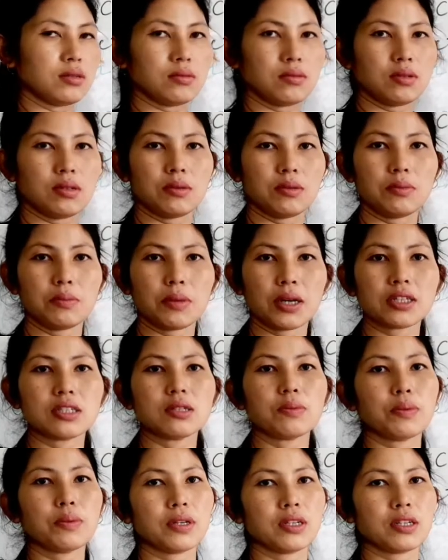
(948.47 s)
the
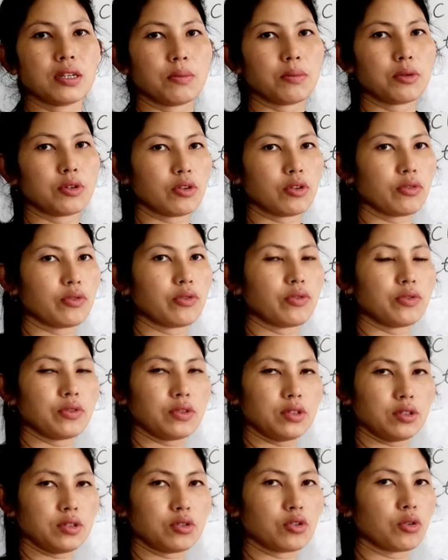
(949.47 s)
multiple number of
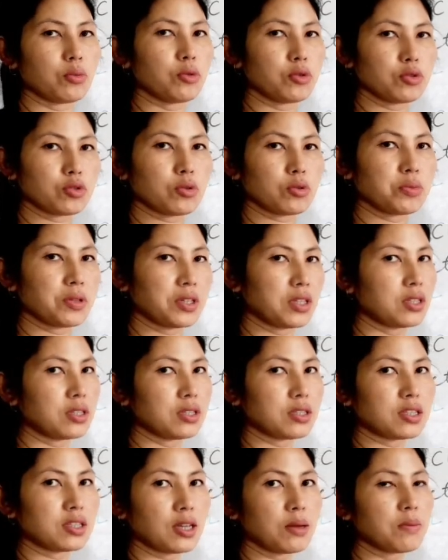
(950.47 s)
chromosomes in the
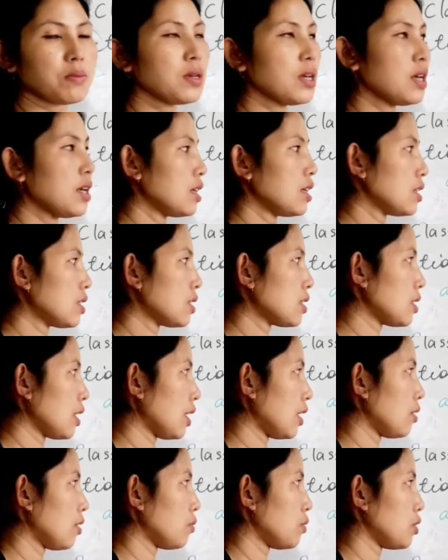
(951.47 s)
same cell,
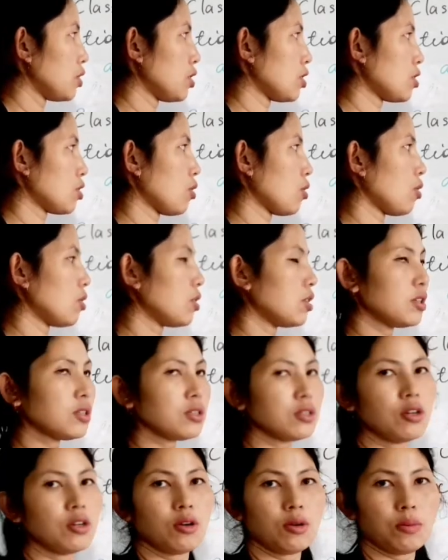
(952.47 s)
which is called
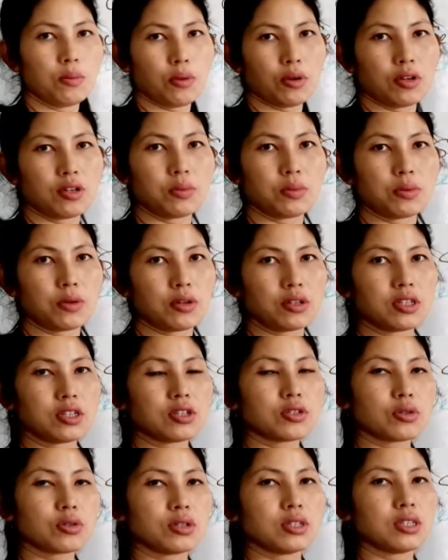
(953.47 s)
the polyploidy.
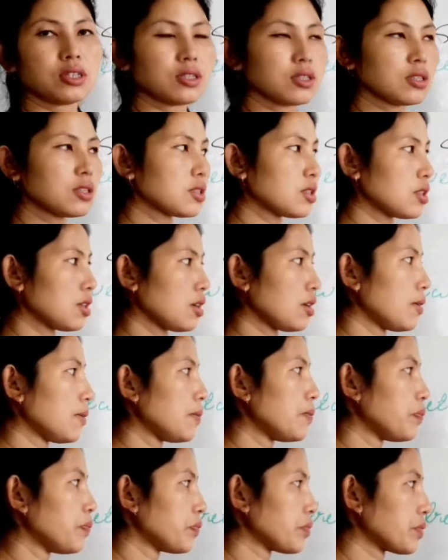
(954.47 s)
So this is
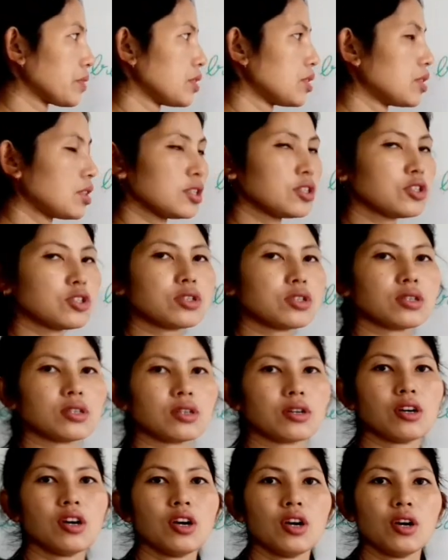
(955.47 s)
since
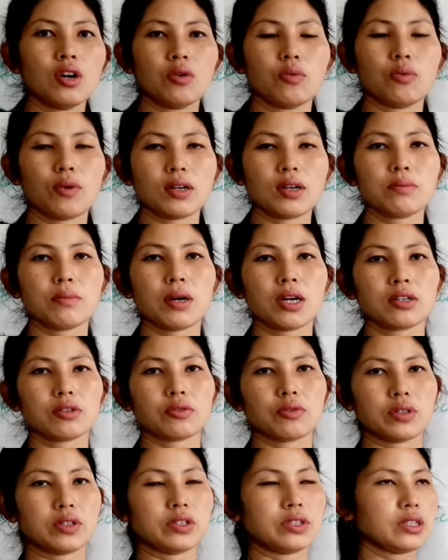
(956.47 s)
1 mark
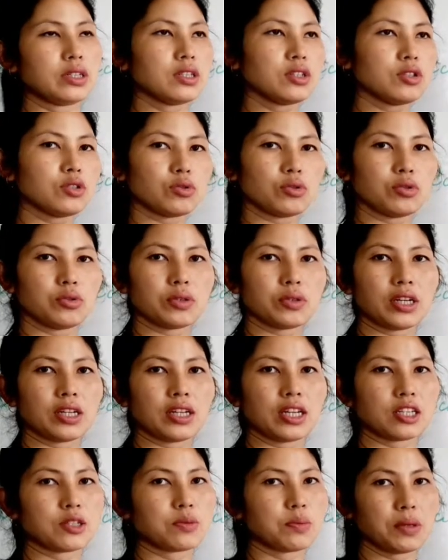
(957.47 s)
question, so you
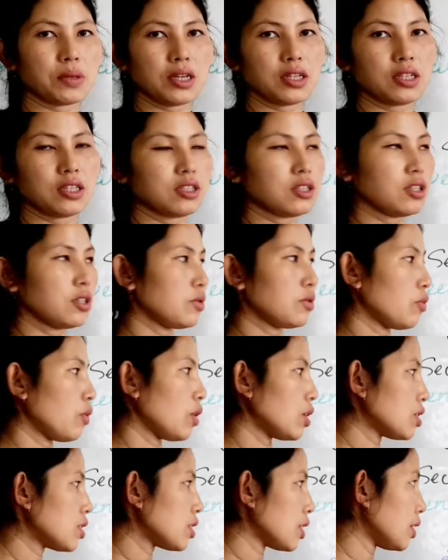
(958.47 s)
can explain it with
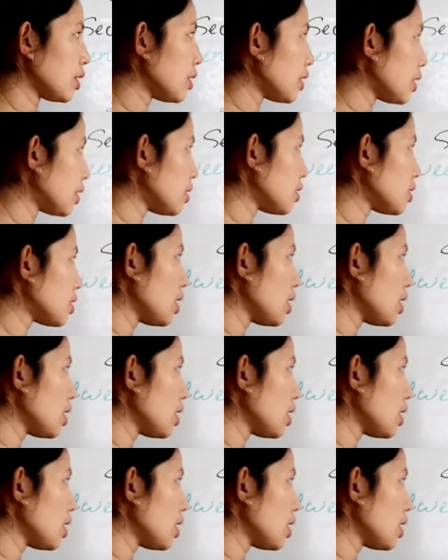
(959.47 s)
one sentence.